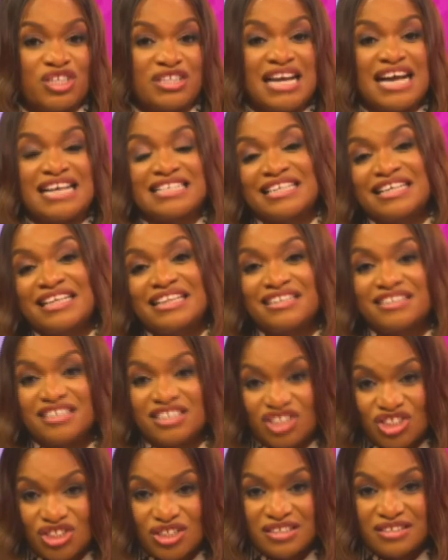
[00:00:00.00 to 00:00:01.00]
as a
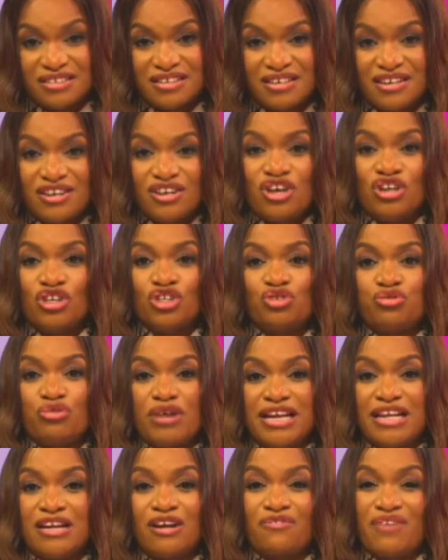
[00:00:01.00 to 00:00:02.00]
clinician,
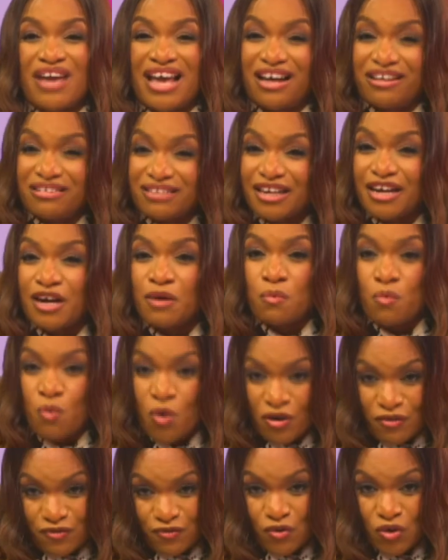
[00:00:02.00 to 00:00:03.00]
training of healthcare
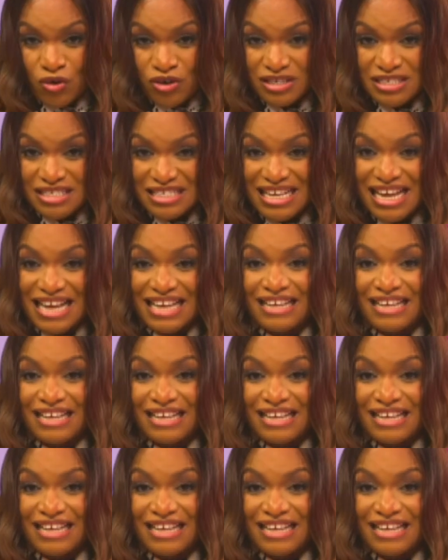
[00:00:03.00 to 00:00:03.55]
workforce